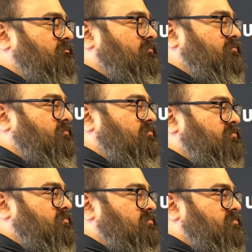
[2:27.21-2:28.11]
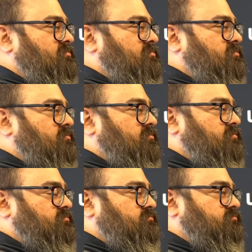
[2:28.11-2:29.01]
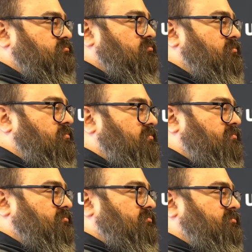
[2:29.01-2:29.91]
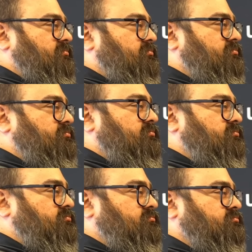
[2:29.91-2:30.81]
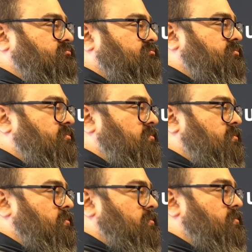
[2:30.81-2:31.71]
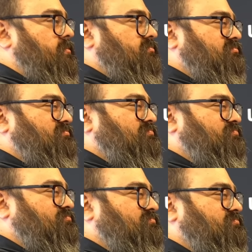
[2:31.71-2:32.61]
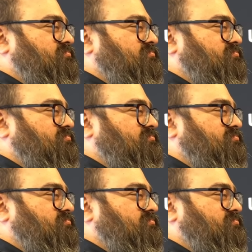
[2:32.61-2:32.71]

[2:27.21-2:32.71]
[no speech]